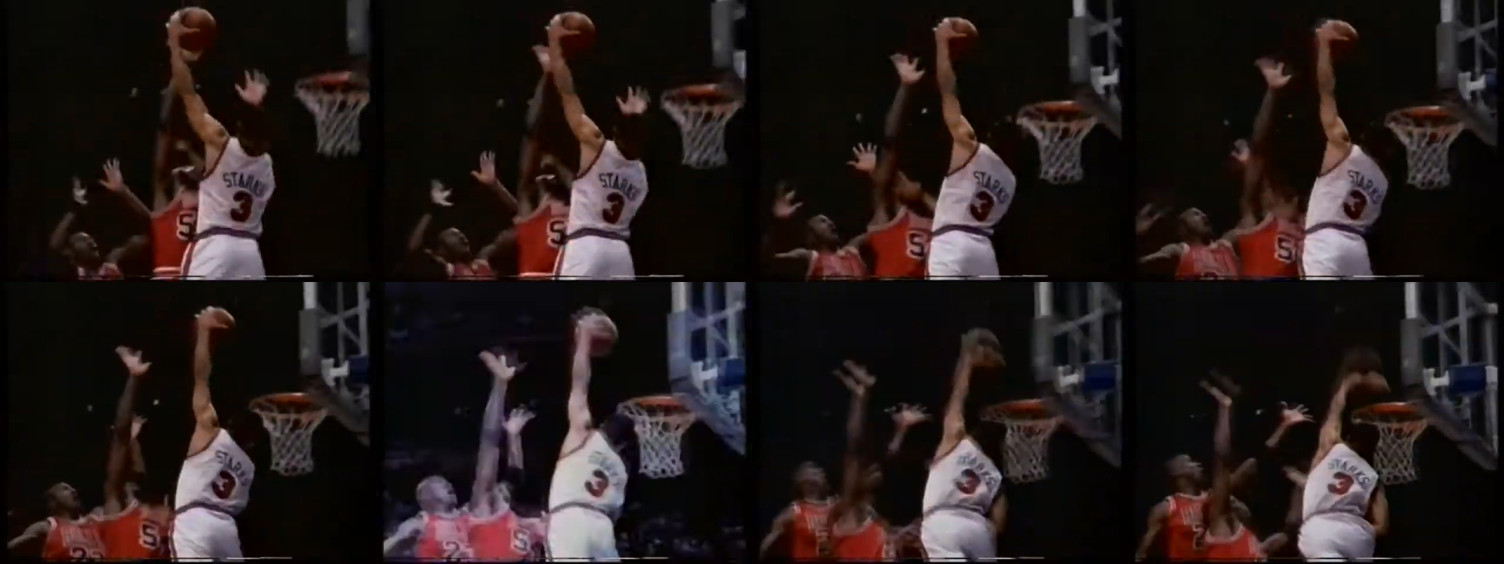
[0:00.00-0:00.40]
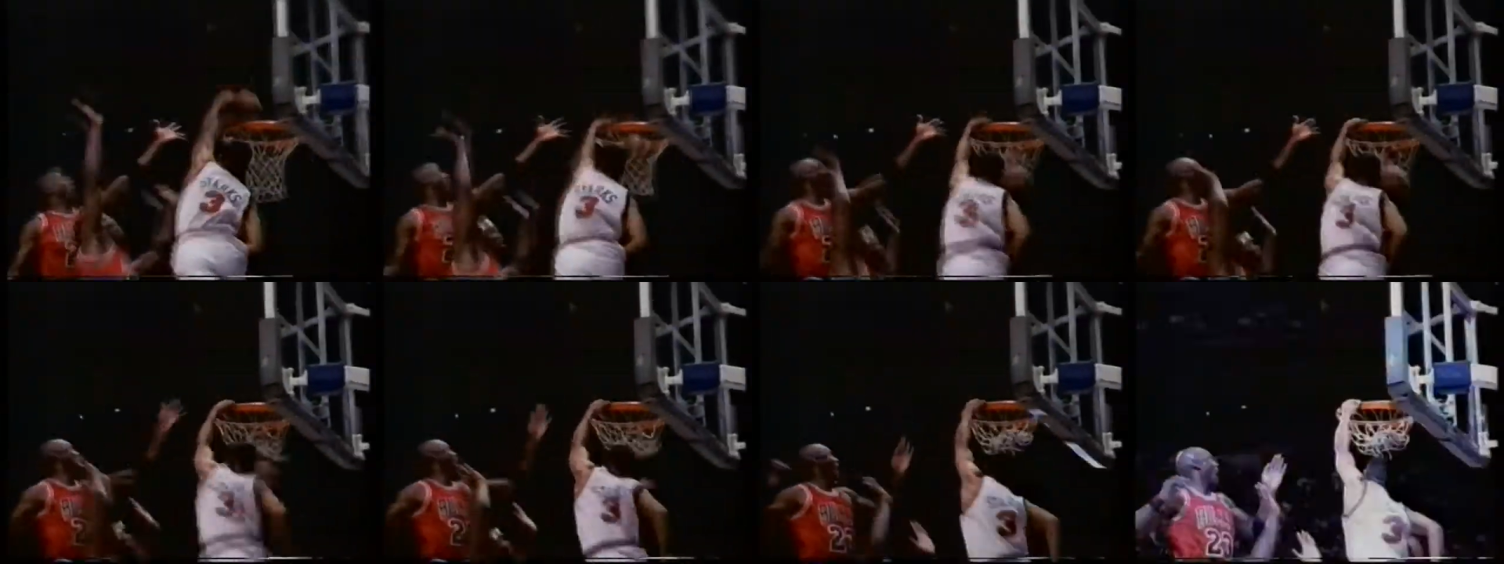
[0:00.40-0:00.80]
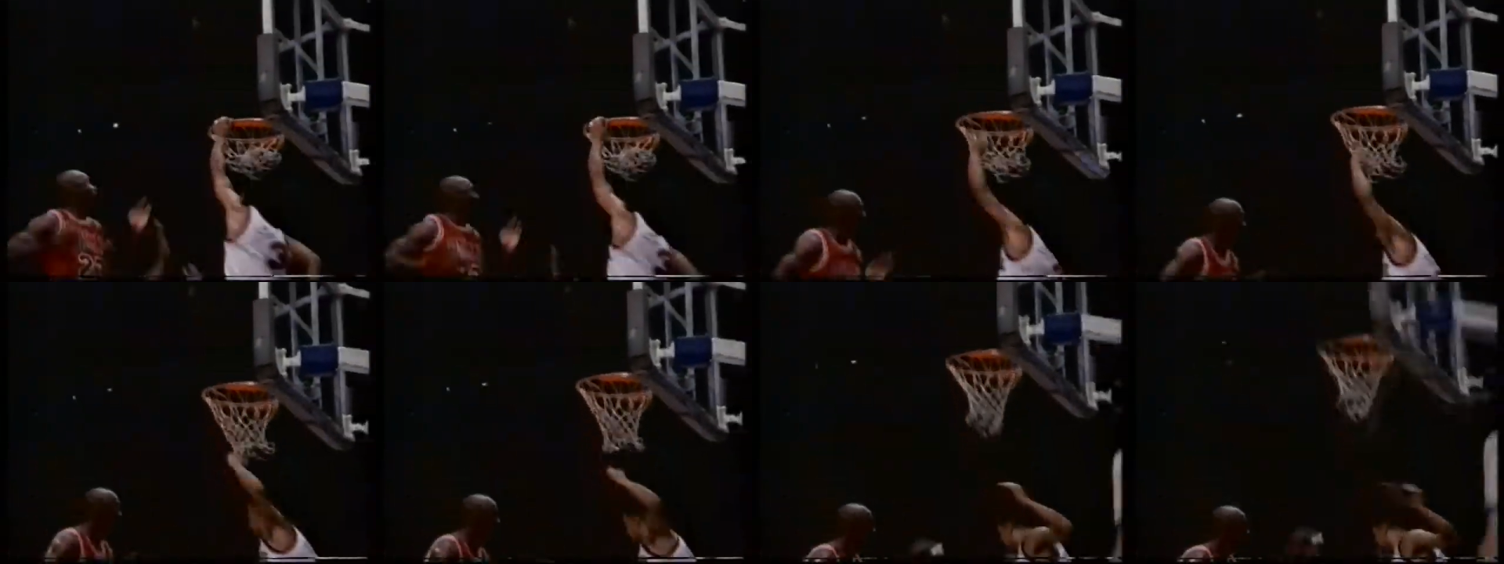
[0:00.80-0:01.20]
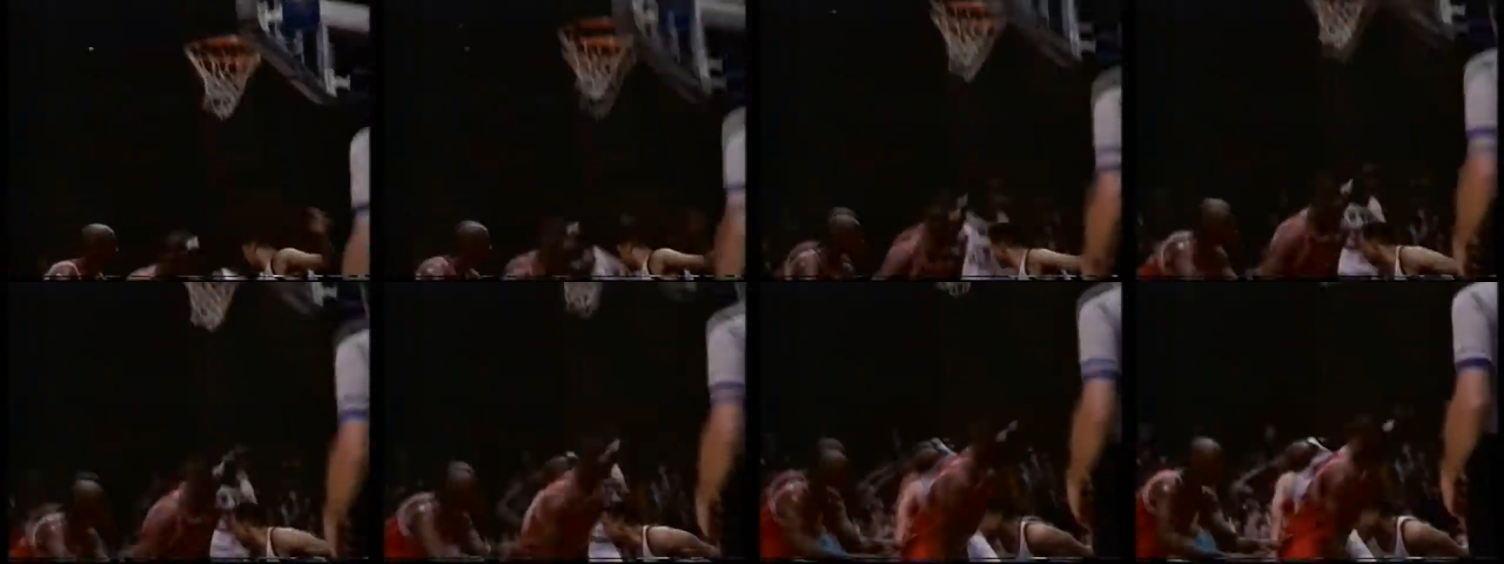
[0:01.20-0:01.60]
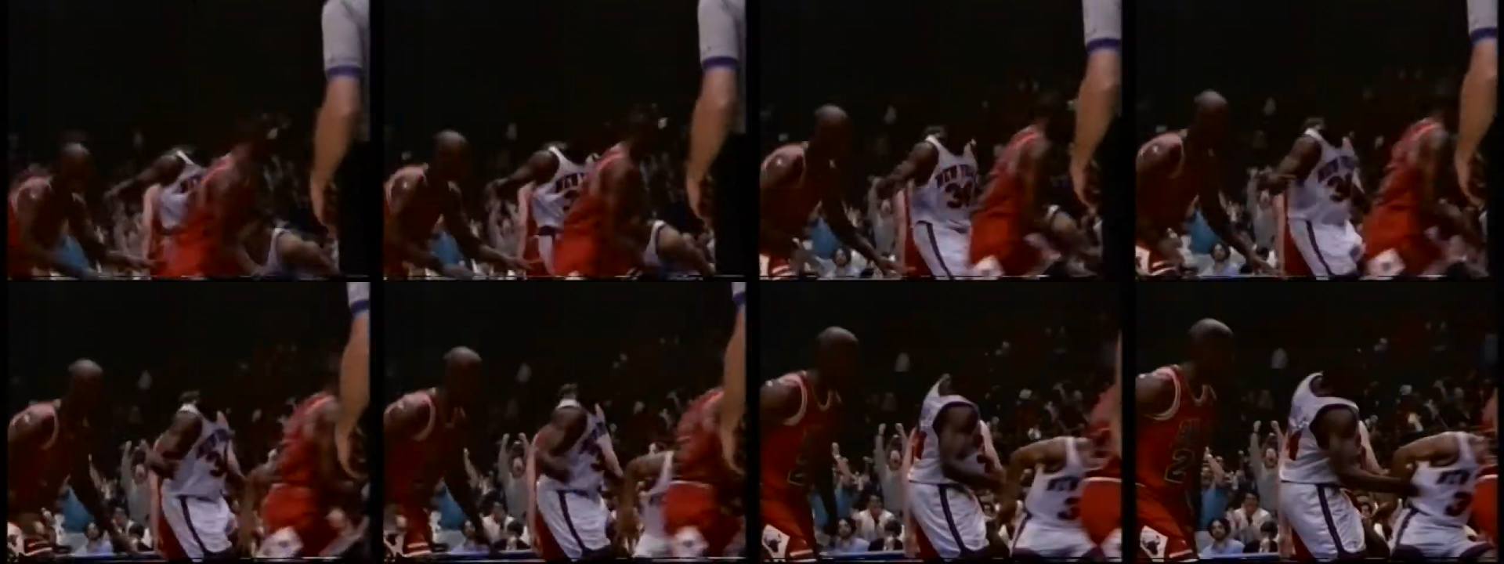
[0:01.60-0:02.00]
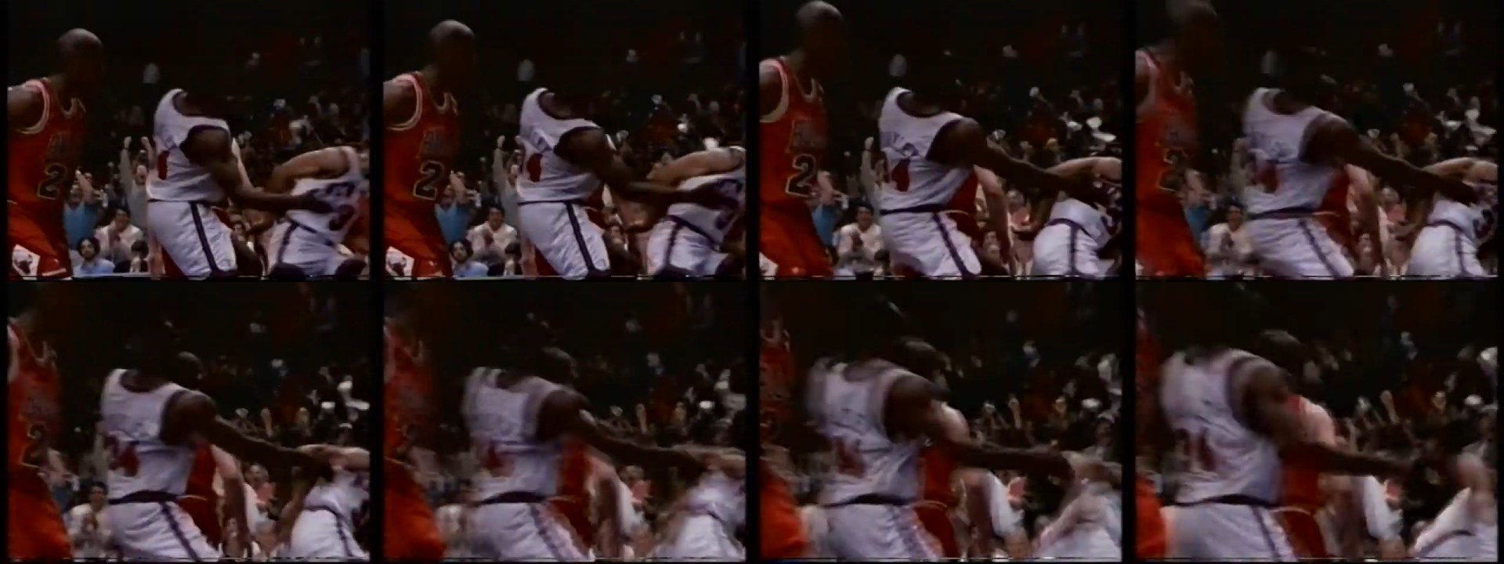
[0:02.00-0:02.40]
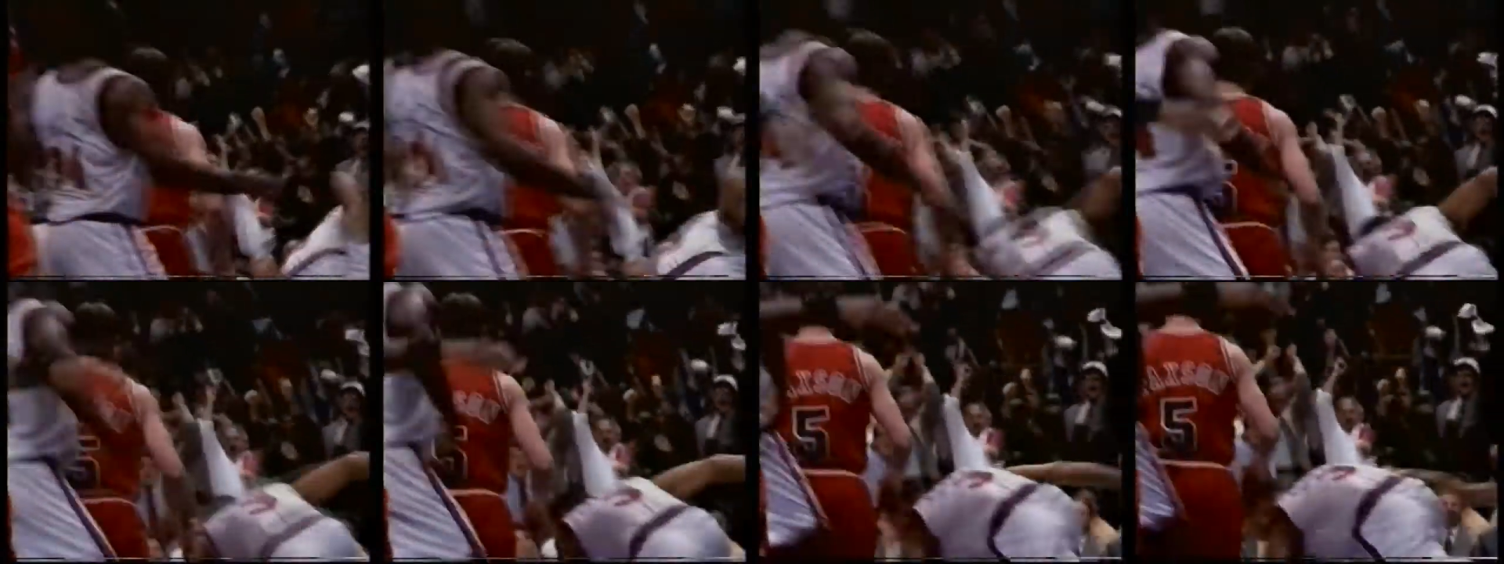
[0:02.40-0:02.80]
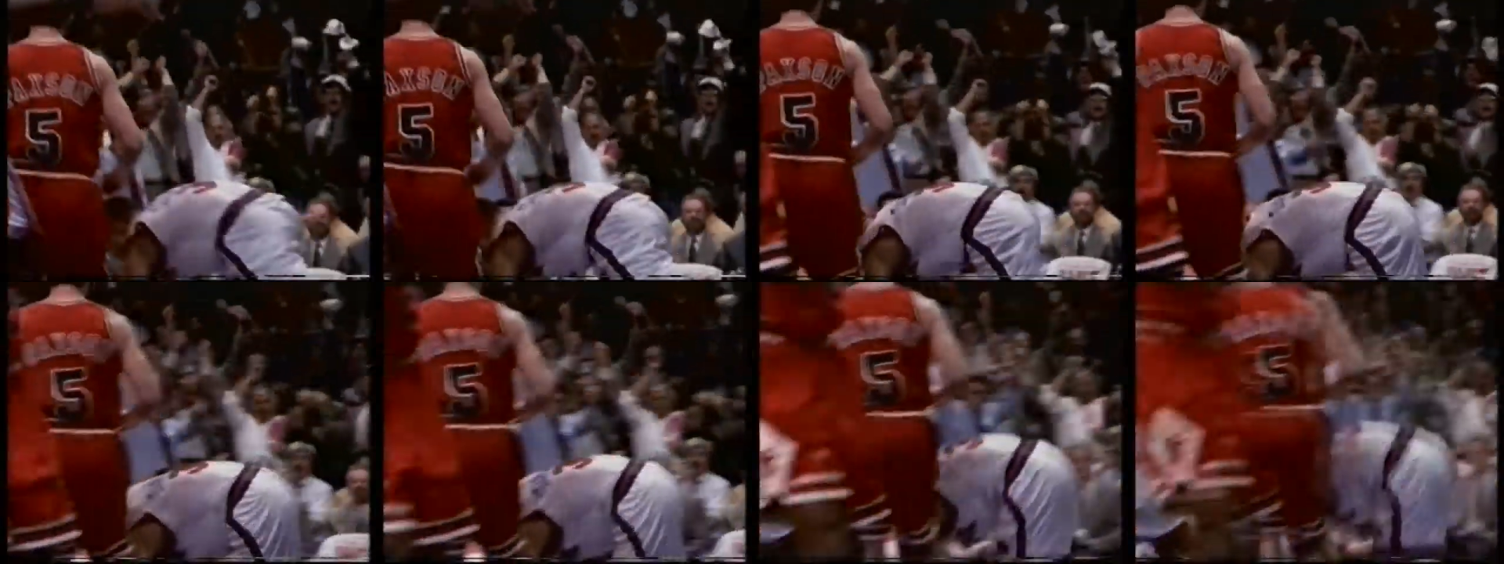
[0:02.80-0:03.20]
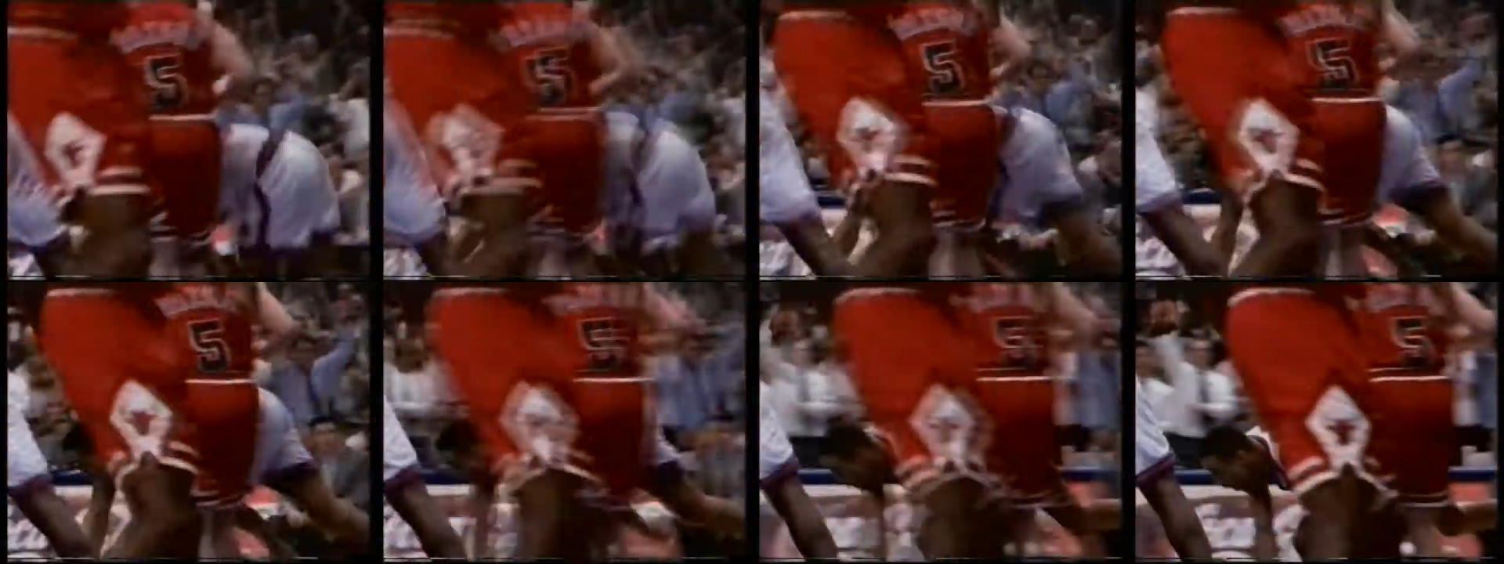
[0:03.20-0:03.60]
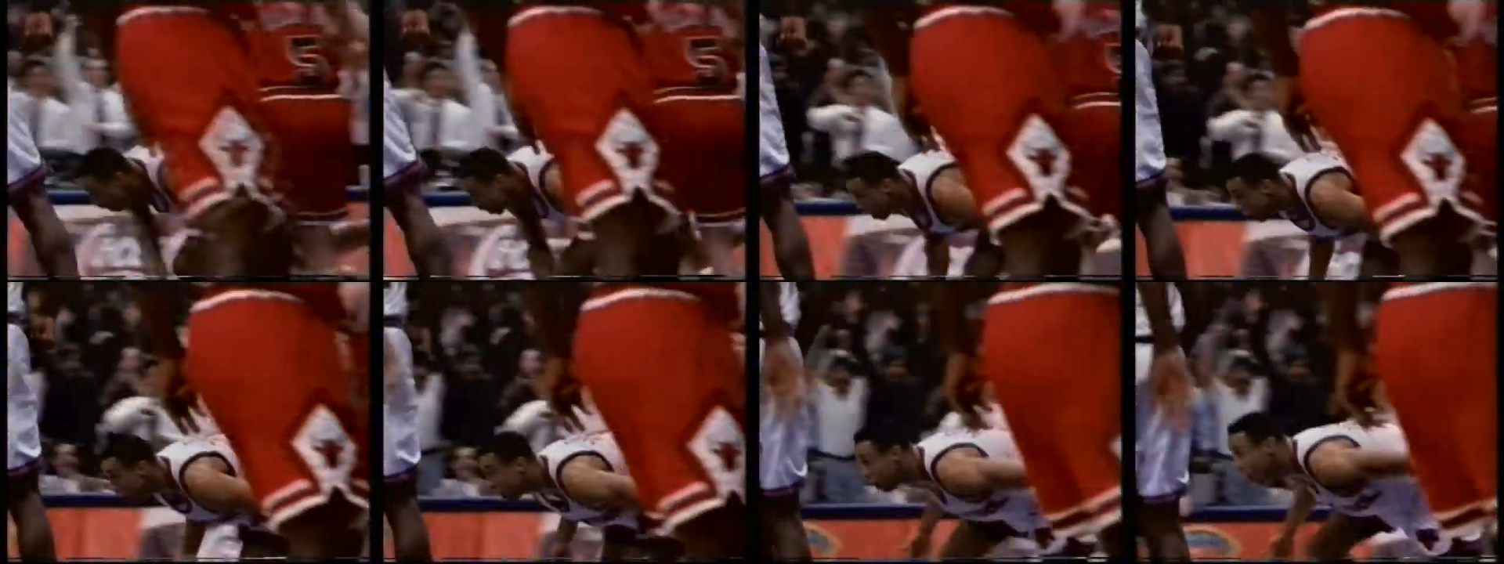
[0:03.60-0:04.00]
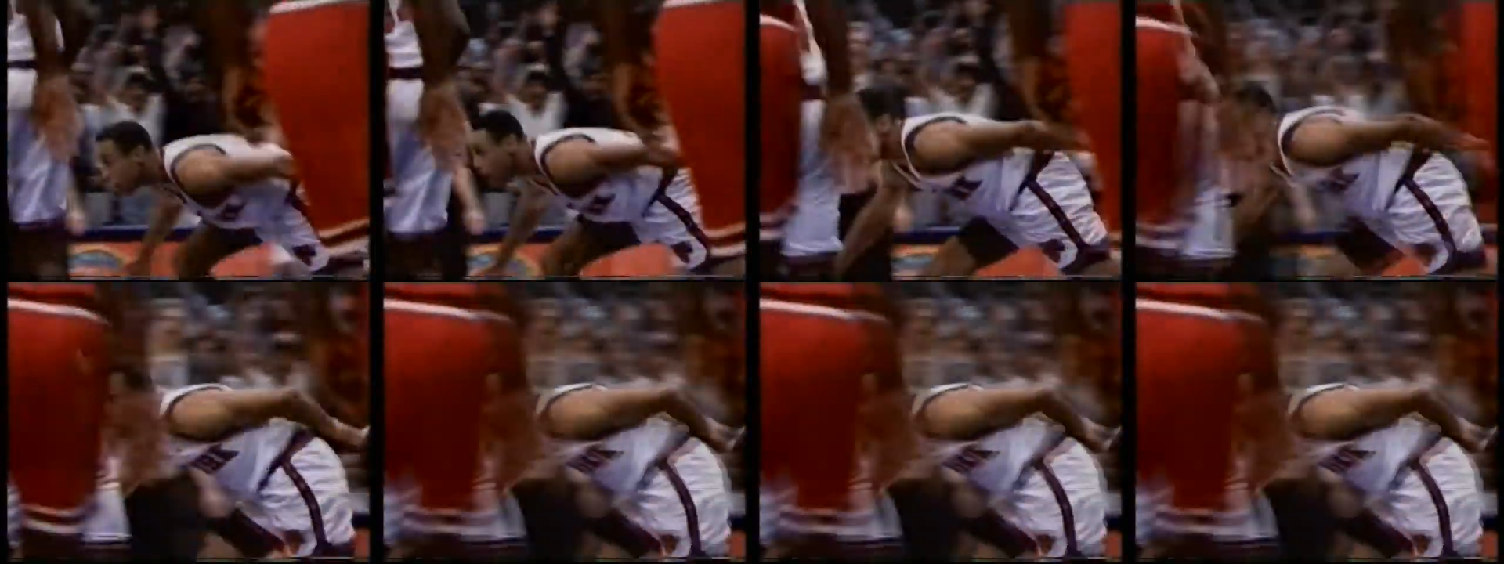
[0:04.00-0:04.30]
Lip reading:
[unreadable: no face in view]